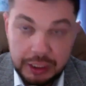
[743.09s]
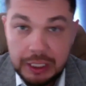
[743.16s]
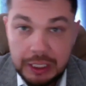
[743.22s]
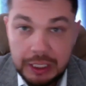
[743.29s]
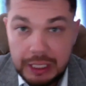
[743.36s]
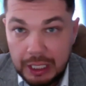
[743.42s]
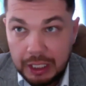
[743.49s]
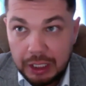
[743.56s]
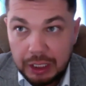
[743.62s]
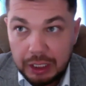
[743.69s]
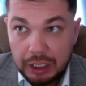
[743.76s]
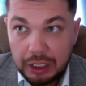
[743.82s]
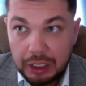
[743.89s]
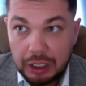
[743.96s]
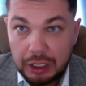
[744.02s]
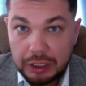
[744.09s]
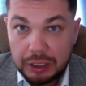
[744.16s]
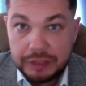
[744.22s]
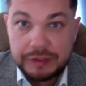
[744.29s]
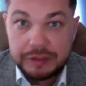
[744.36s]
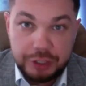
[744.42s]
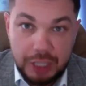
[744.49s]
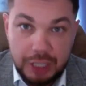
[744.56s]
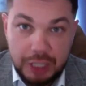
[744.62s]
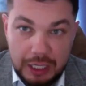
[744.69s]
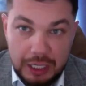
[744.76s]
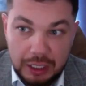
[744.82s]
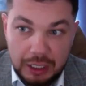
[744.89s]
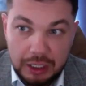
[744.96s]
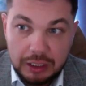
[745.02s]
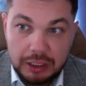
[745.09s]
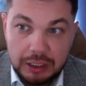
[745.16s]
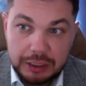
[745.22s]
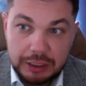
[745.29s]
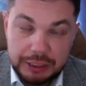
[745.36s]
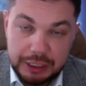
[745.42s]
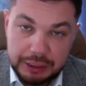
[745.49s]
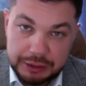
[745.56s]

That's the better way to do it, you know,